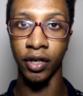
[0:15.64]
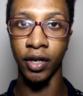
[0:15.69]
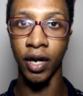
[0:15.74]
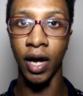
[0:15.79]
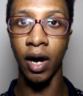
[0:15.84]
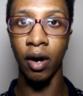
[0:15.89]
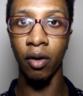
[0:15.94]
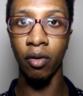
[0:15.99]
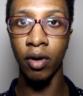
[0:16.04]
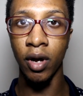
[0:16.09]
it
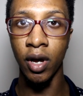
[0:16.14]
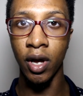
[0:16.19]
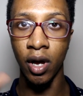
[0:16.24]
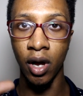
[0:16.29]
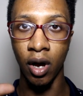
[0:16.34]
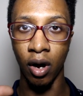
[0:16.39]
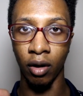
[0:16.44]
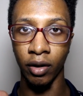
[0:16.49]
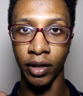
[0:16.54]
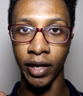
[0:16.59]
now,
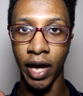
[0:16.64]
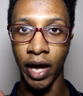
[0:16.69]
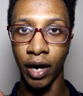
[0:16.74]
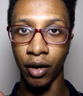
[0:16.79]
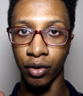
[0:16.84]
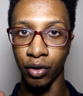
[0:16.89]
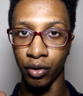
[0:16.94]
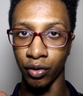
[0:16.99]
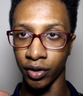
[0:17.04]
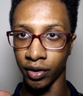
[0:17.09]
all you gotta
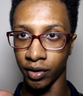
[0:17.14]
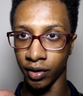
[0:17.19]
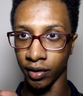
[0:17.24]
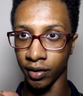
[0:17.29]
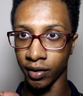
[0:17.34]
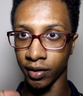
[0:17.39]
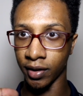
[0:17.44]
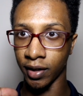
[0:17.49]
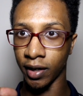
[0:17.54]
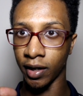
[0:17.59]
do is
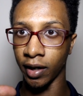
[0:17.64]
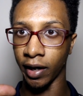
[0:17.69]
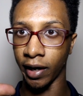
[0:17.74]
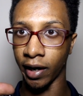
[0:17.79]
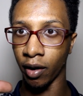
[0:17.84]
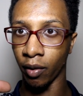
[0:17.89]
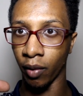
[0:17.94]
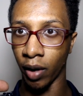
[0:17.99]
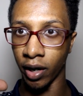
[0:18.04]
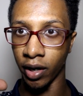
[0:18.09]
just
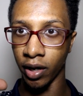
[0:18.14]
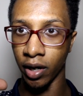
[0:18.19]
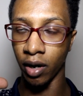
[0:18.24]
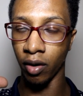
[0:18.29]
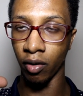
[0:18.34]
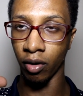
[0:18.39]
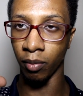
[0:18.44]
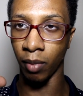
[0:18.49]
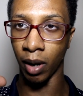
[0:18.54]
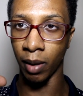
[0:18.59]
click right
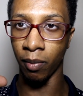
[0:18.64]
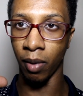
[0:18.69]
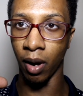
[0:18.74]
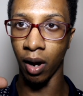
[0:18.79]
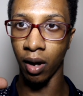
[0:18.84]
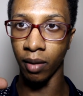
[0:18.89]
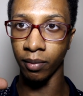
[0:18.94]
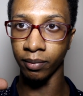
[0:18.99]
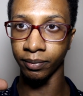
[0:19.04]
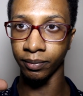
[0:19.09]
here on my
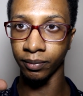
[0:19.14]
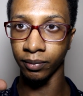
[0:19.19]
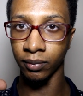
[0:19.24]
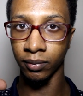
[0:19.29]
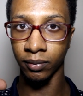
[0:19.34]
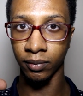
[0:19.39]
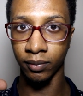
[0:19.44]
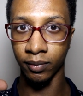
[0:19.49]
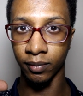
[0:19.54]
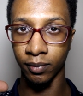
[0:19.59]
palm.
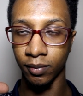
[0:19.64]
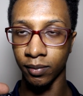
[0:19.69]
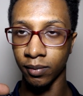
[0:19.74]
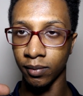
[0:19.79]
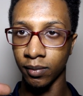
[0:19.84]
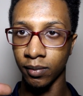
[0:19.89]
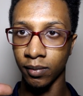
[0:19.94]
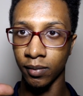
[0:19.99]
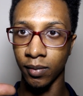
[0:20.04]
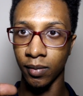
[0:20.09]

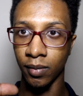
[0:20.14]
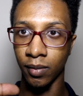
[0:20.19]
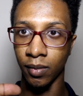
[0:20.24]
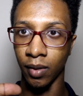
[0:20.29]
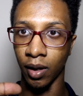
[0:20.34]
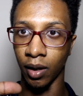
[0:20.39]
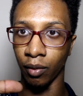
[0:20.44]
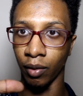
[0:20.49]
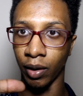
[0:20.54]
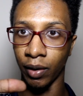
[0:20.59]

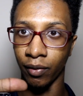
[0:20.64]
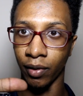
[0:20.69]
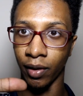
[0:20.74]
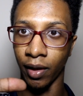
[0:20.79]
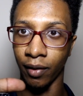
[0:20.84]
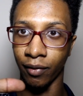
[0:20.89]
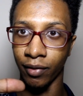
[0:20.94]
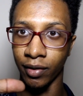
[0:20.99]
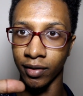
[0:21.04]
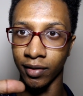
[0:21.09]
I'll wait for
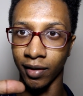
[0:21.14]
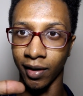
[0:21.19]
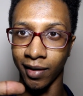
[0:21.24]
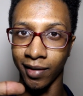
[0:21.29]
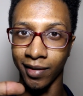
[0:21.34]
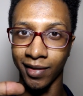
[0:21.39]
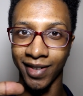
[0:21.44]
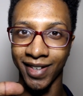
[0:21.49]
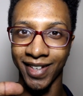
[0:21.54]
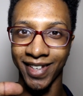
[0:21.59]
that for a
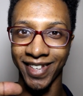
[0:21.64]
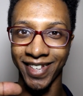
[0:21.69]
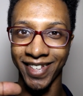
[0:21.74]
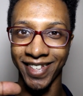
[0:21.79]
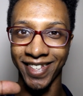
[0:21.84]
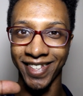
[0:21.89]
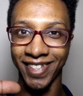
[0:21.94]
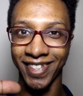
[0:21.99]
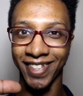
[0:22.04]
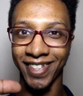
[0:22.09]
second.
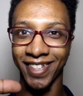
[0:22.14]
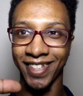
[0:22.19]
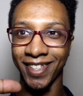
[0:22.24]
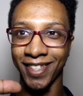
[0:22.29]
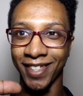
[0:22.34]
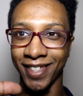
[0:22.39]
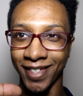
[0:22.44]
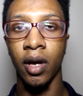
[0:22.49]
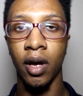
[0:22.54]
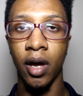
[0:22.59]

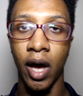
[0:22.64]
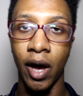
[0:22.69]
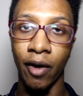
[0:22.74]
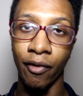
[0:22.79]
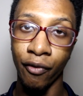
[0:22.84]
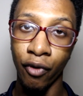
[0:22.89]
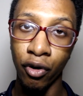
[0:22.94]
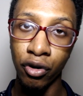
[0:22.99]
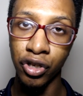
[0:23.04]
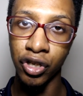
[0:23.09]
And
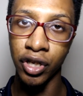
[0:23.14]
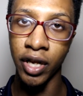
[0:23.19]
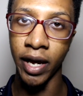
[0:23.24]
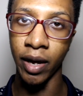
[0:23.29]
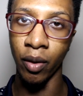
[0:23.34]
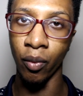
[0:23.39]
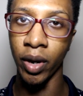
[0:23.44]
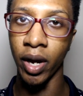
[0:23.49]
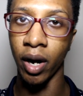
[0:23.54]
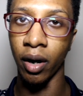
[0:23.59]
for
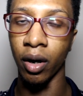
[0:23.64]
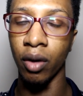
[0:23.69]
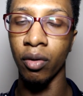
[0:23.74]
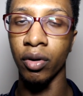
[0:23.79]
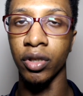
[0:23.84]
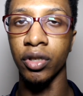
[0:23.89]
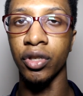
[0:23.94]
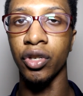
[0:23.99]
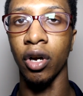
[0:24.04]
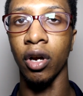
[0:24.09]
today we are
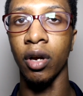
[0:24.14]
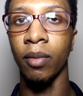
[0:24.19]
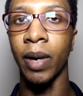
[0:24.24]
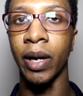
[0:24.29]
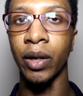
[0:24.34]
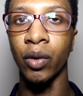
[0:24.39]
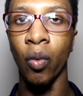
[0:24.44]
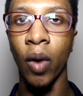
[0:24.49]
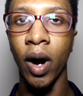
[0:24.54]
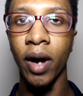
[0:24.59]
going to talk
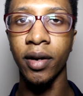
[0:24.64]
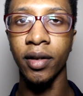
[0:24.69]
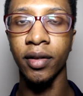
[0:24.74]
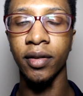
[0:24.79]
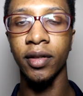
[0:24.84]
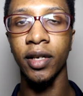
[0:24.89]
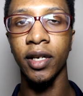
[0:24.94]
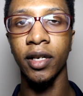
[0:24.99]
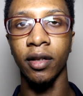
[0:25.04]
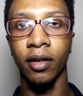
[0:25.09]
about why the
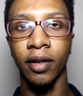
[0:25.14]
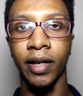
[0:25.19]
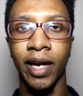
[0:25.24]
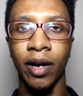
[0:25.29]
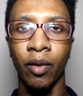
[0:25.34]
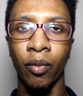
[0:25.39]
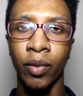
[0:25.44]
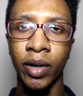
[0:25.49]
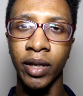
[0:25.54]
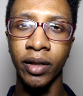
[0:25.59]
signal
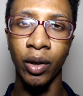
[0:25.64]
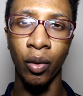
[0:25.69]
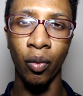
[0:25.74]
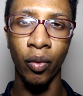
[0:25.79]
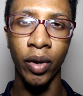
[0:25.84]
get really